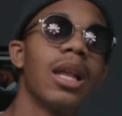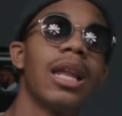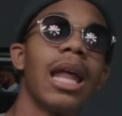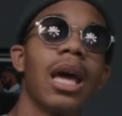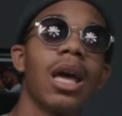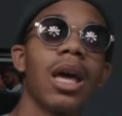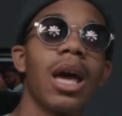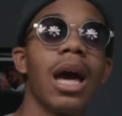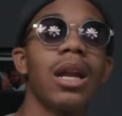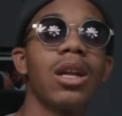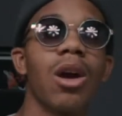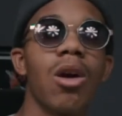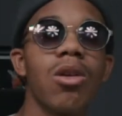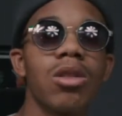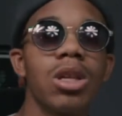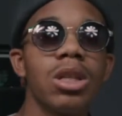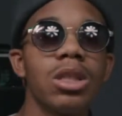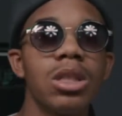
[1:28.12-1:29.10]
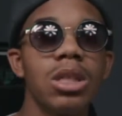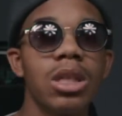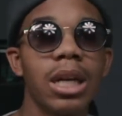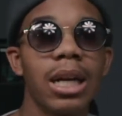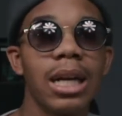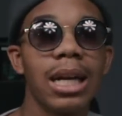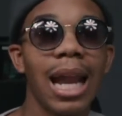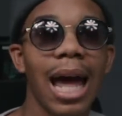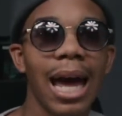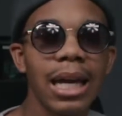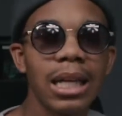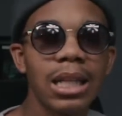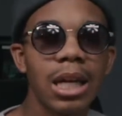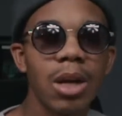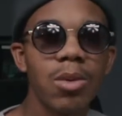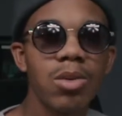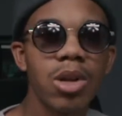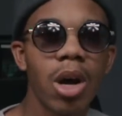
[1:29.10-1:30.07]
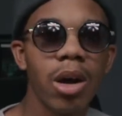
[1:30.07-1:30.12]
that kind of goes into the light that
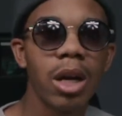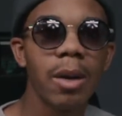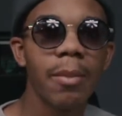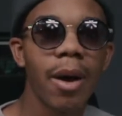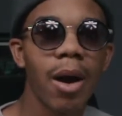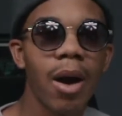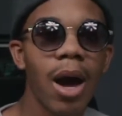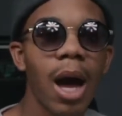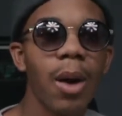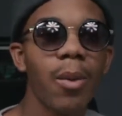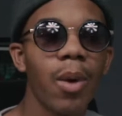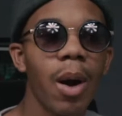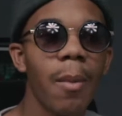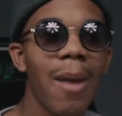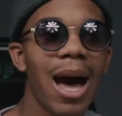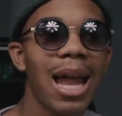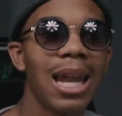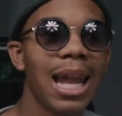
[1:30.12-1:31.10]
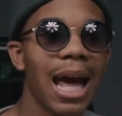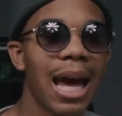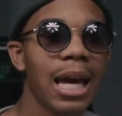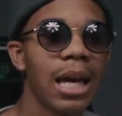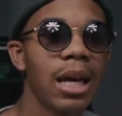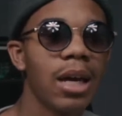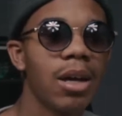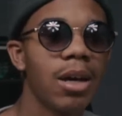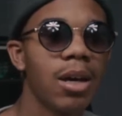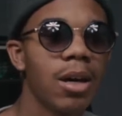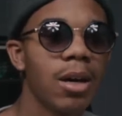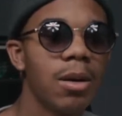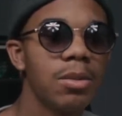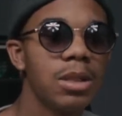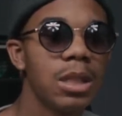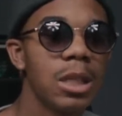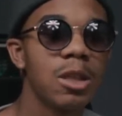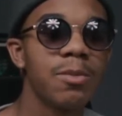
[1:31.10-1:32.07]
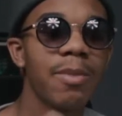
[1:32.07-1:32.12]
I was talking about. I want my light
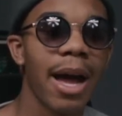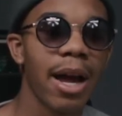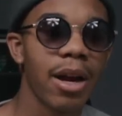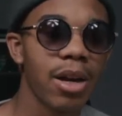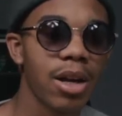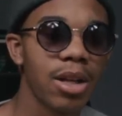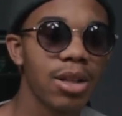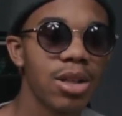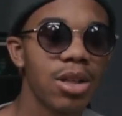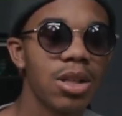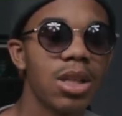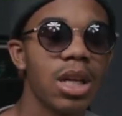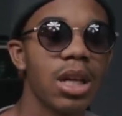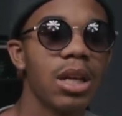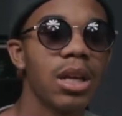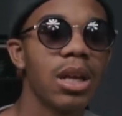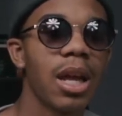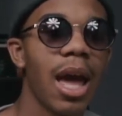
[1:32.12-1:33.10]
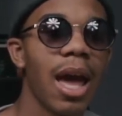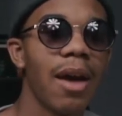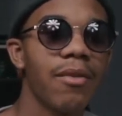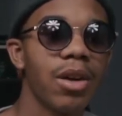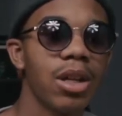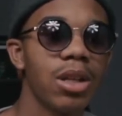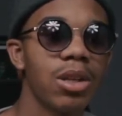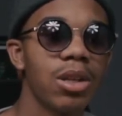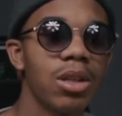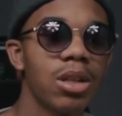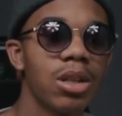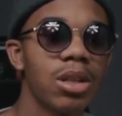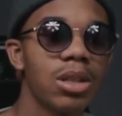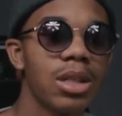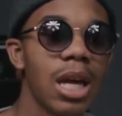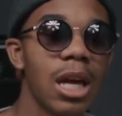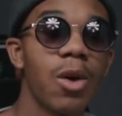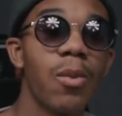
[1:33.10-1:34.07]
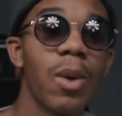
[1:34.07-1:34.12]
to inspire others and have others
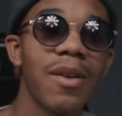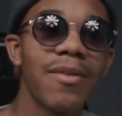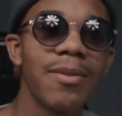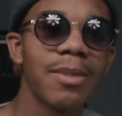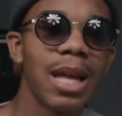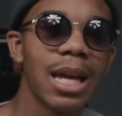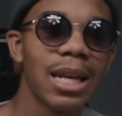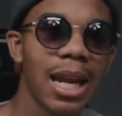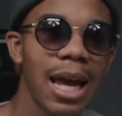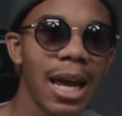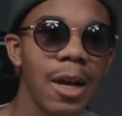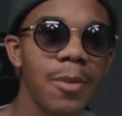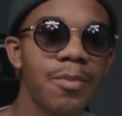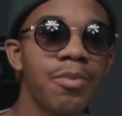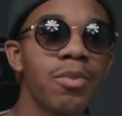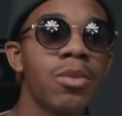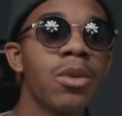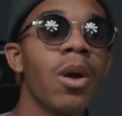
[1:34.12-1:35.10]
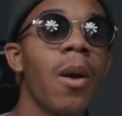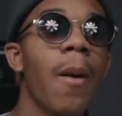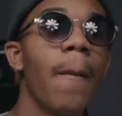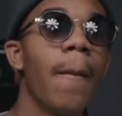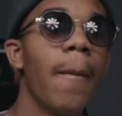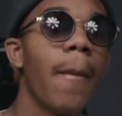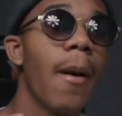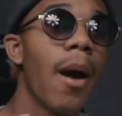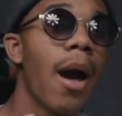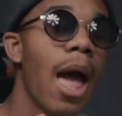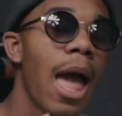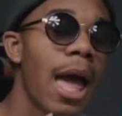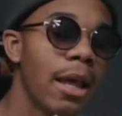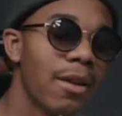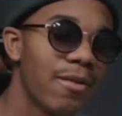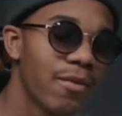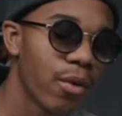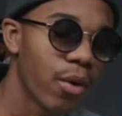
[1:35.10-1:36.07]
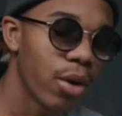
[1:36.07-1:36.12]
take away from that light.
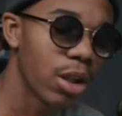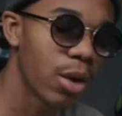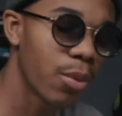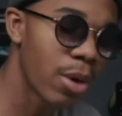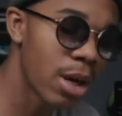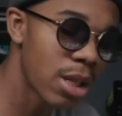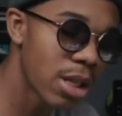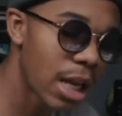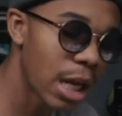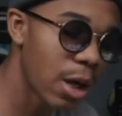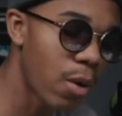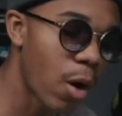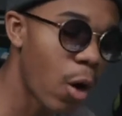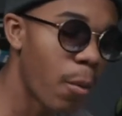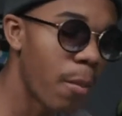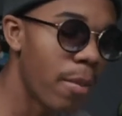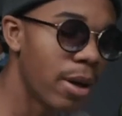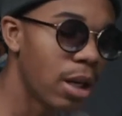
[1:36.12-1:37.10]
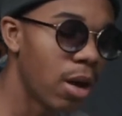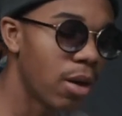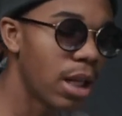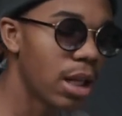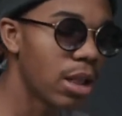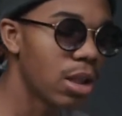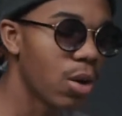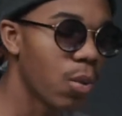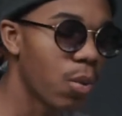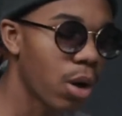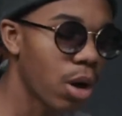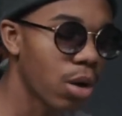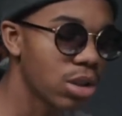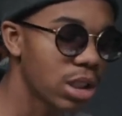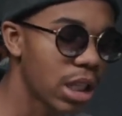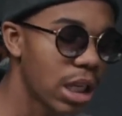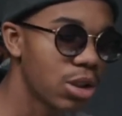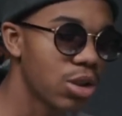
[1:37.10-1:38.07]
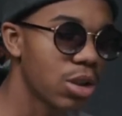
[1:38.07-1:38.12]
And for the rest of that quote, but don't let the world
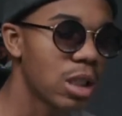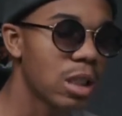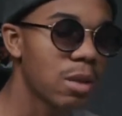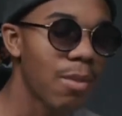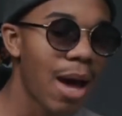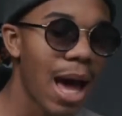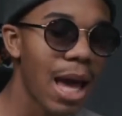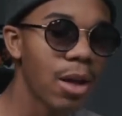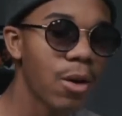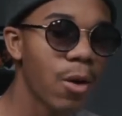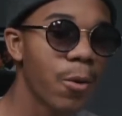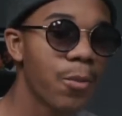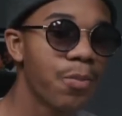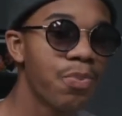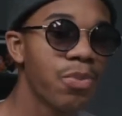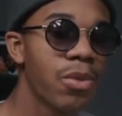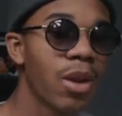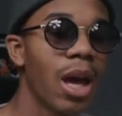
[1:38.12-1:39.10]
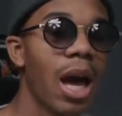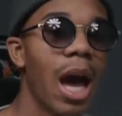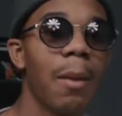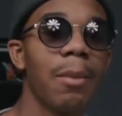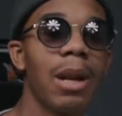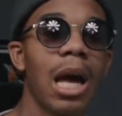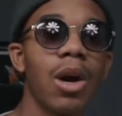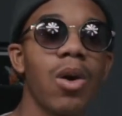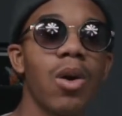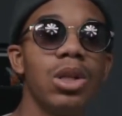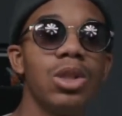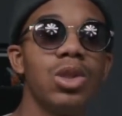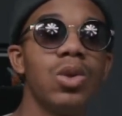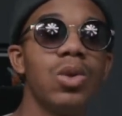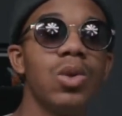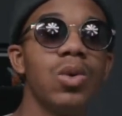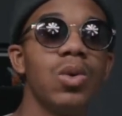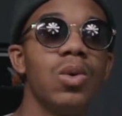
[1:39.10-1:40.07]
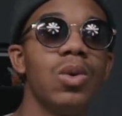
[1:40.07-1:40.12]
change your smile, I'm not going
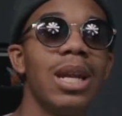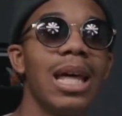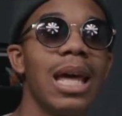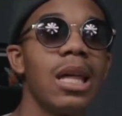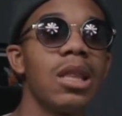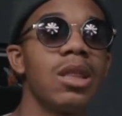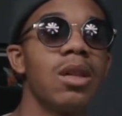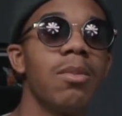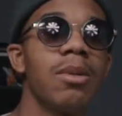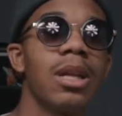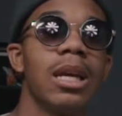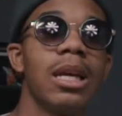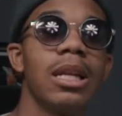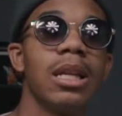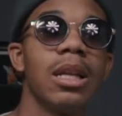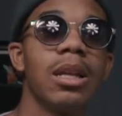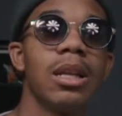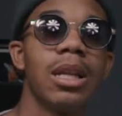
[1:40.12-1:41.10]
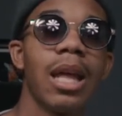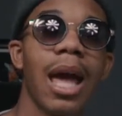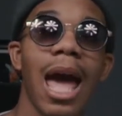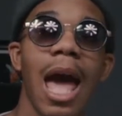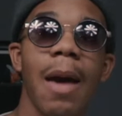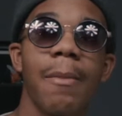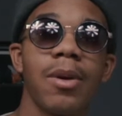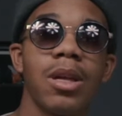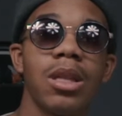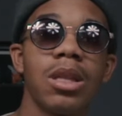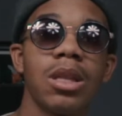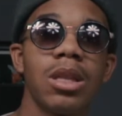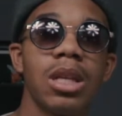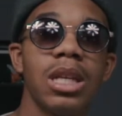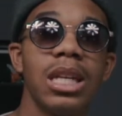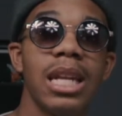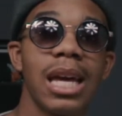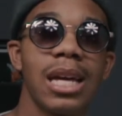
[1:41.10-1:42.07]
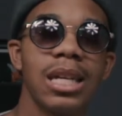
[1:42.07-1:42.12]
to let something that happens
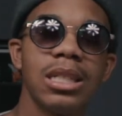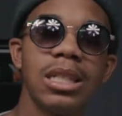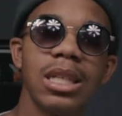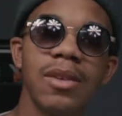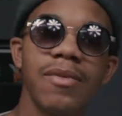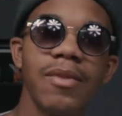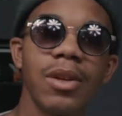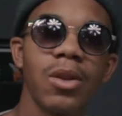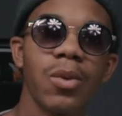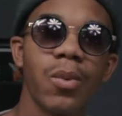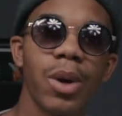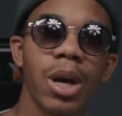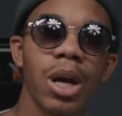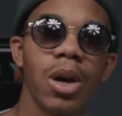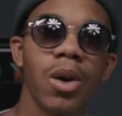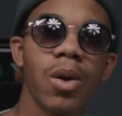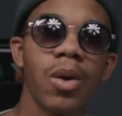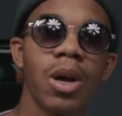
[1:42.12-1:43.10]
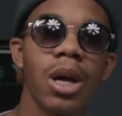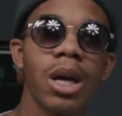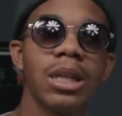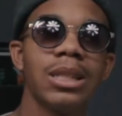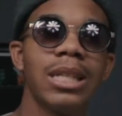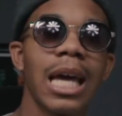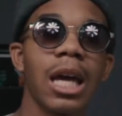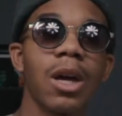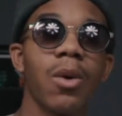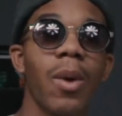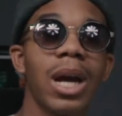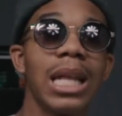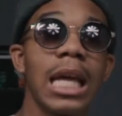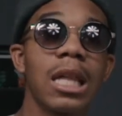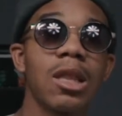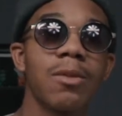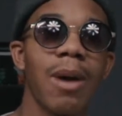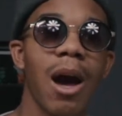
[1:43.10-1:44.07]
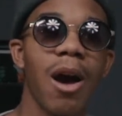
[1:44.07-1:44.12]
negative in the world take away
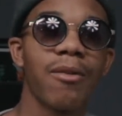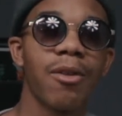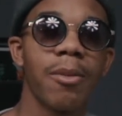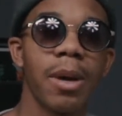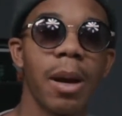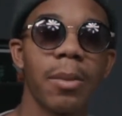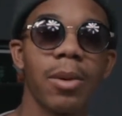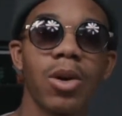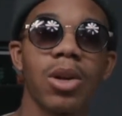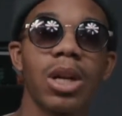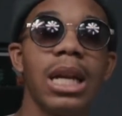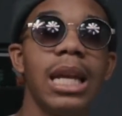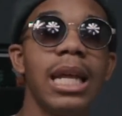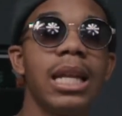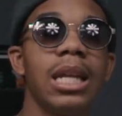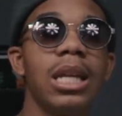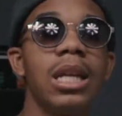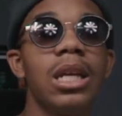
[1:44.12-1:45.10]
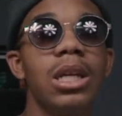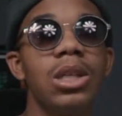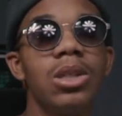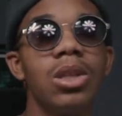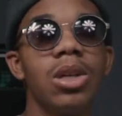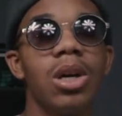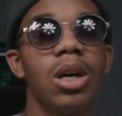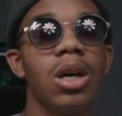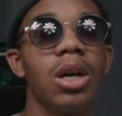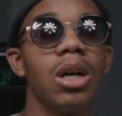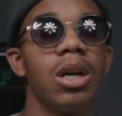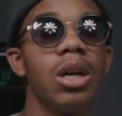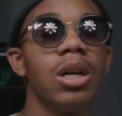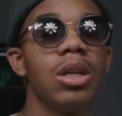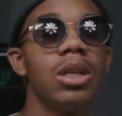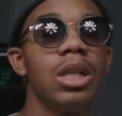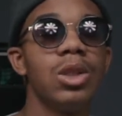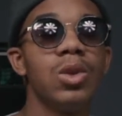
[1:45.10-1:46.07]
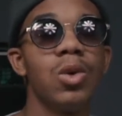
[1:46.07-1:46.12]
that smile from me. I'm not going to let it
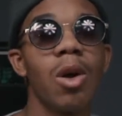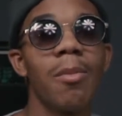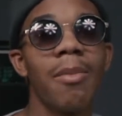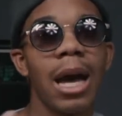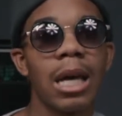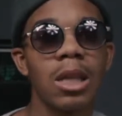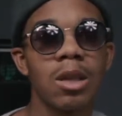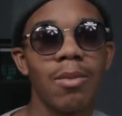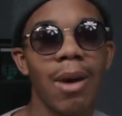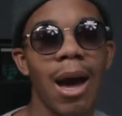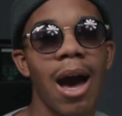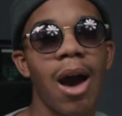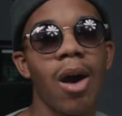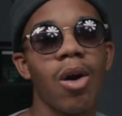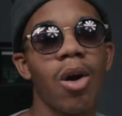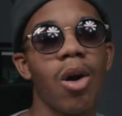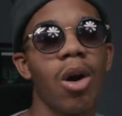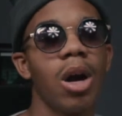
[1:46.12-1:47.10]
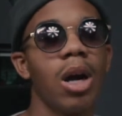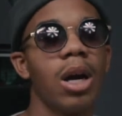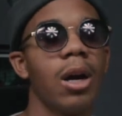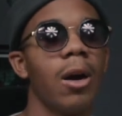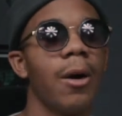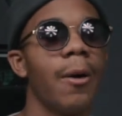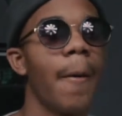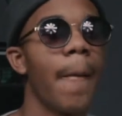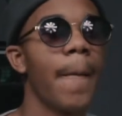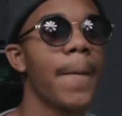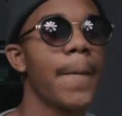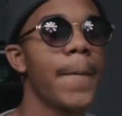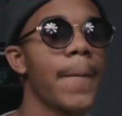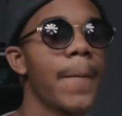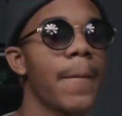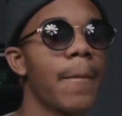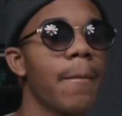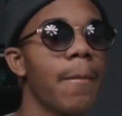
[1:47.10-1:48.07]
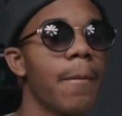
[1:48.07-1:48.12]
detour my smile or
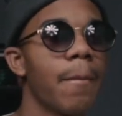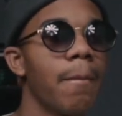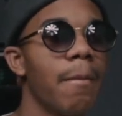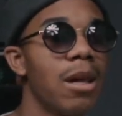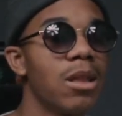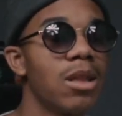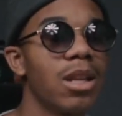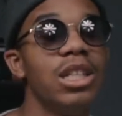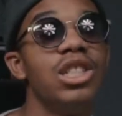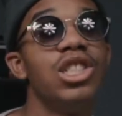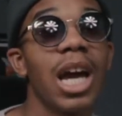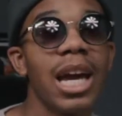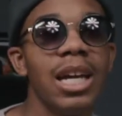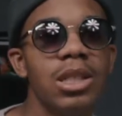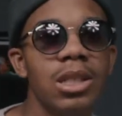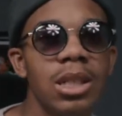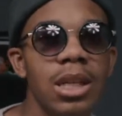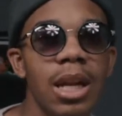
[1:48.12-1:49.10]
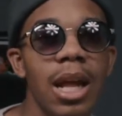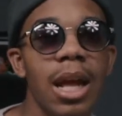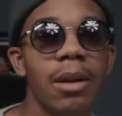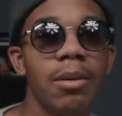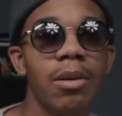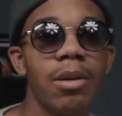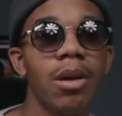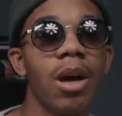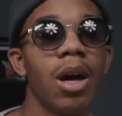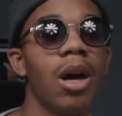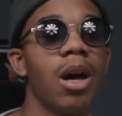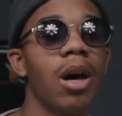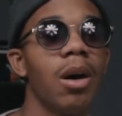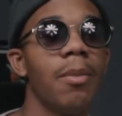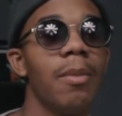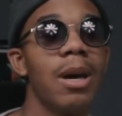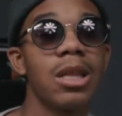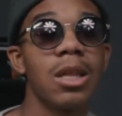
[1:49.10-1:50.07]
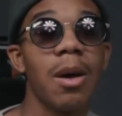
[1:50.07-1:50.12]
basically change it and
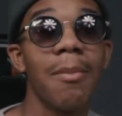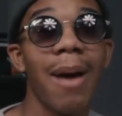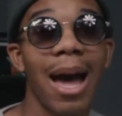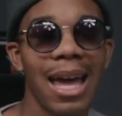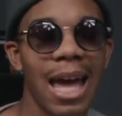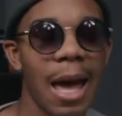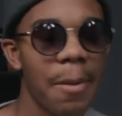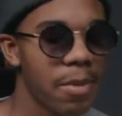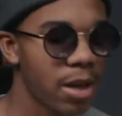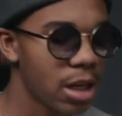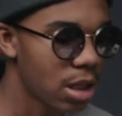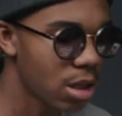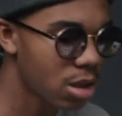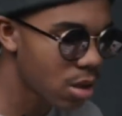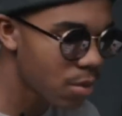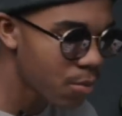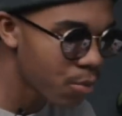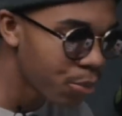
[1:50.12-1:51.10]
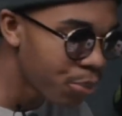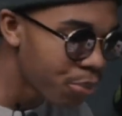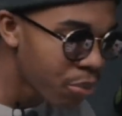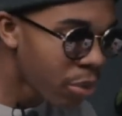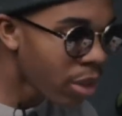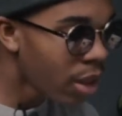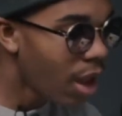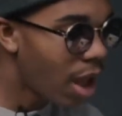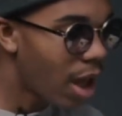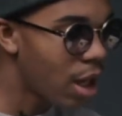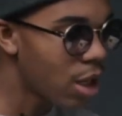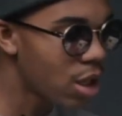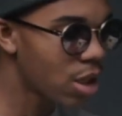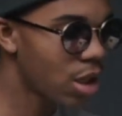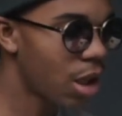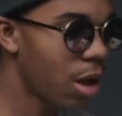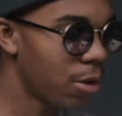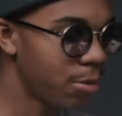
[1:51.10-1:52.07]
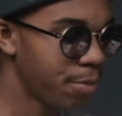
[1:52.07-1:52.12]
mess up my happiness. And
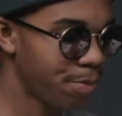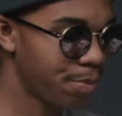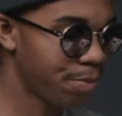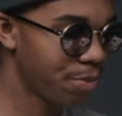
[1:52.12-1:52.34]
so